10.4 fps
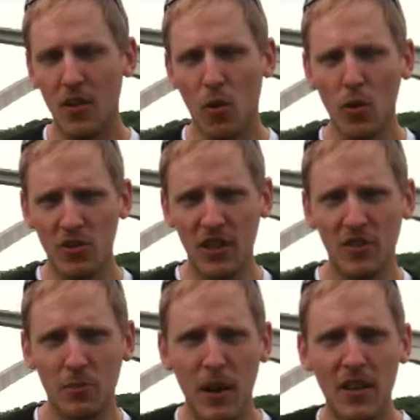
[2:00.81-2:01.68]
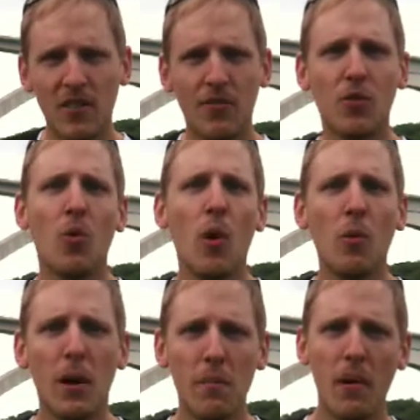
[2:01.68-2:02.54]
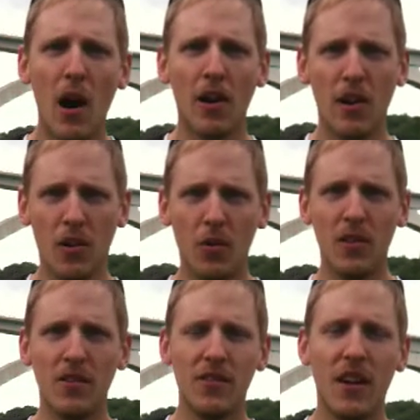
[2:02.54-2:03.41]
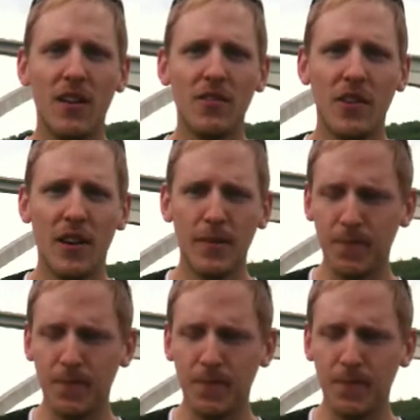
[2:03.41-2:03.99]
organization is based off a quote by Bono that says,